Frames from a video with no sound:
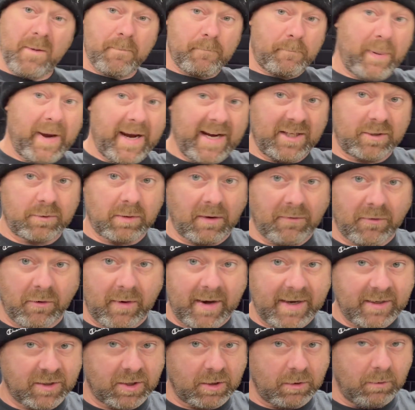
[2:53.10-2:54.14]
pays to have the
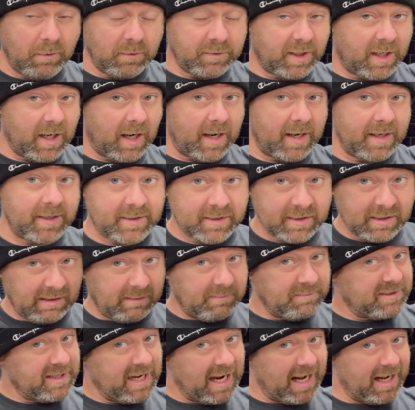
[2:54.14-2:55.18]
right tools, guys. I'm
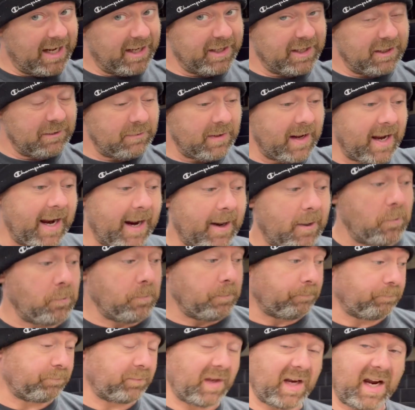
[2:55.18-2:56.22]
telling you now.
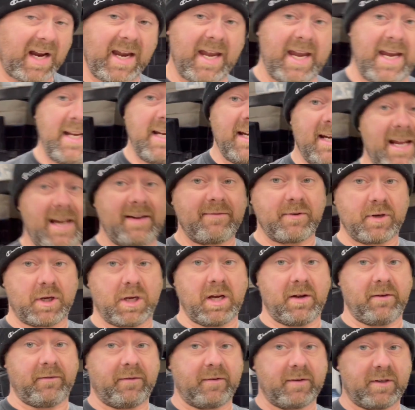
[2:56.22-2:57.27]
I ain't an
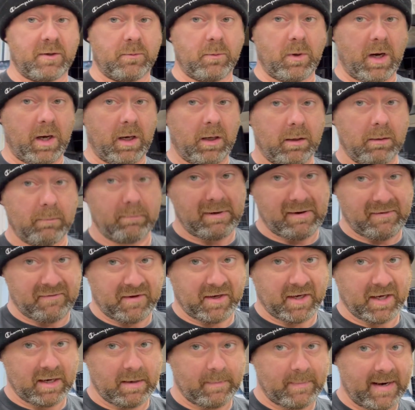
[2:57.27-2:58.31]
advocate for DeWalt, but if you're
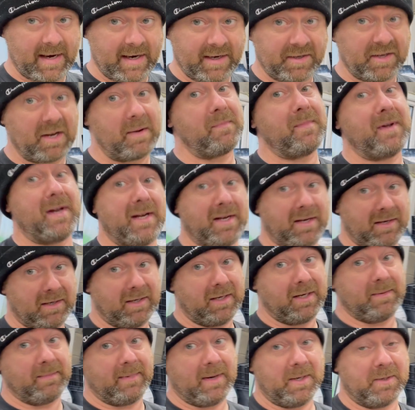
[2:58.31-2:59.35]
going to buy something,
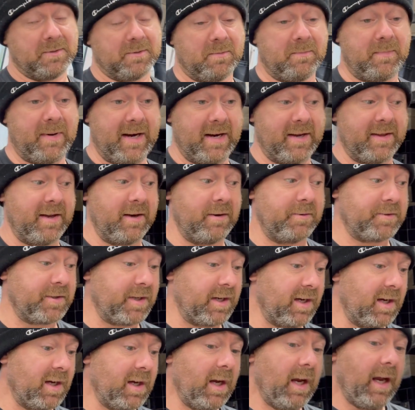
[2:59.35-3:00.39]
you may as well buy those.
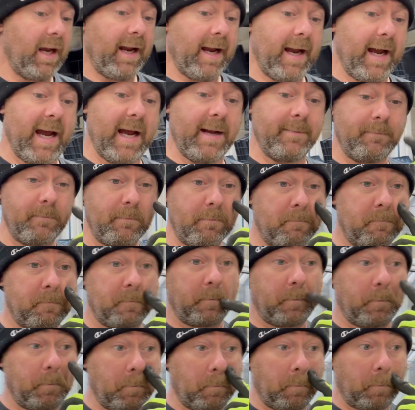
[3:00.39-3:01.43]

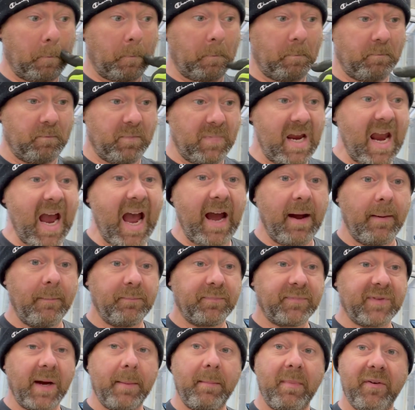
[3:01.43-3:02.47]
Yeah,
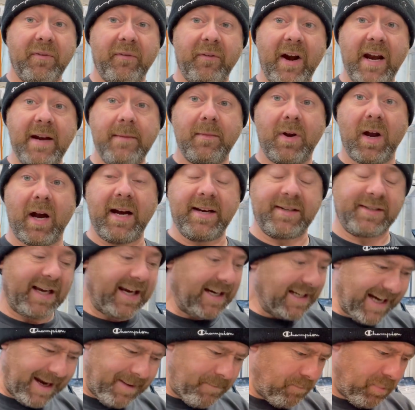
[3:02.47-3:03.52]
done my frame, guys. I
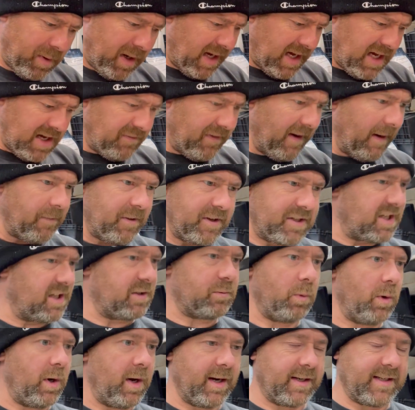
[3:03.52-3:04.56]
can't believe how this has
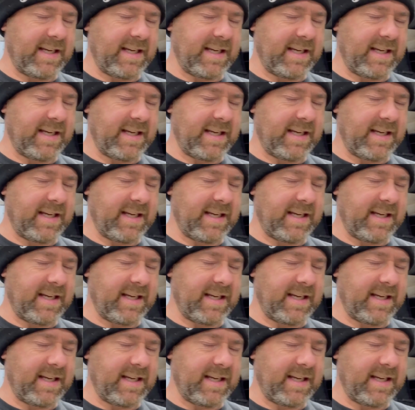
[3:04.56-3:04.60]
worked